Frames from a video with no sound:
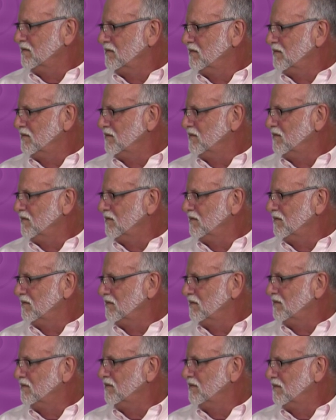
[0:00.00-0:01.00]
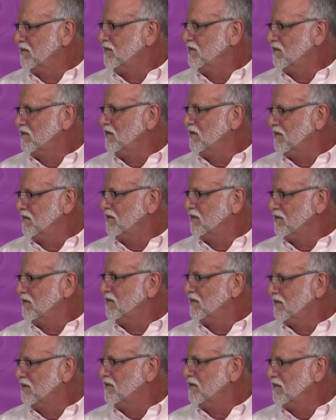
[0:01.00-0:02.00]

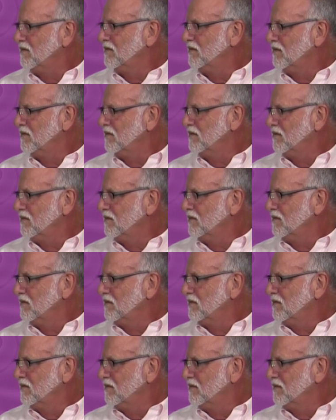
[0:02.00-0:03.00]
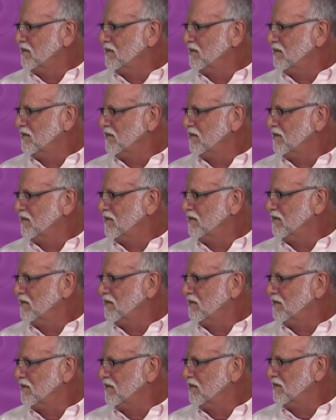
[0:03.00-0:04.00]

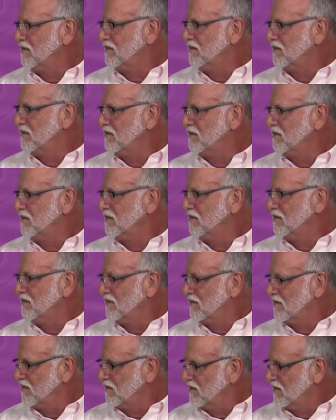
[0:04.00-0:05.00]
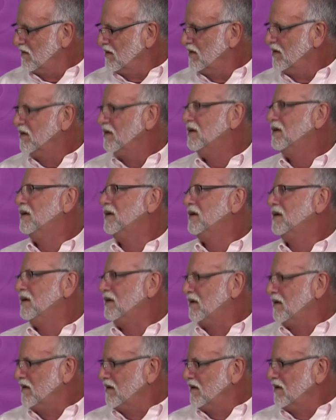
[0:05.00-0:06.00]

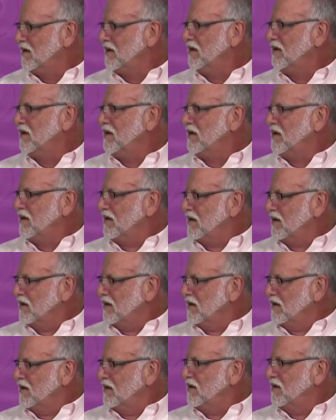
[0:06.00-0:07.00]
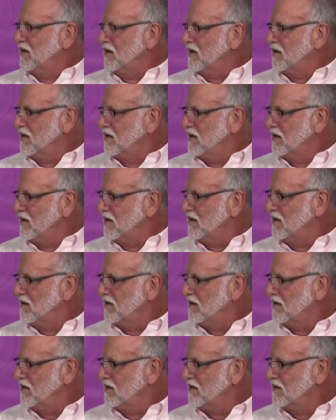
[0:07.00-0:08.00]
No words are spoken by the person on screen.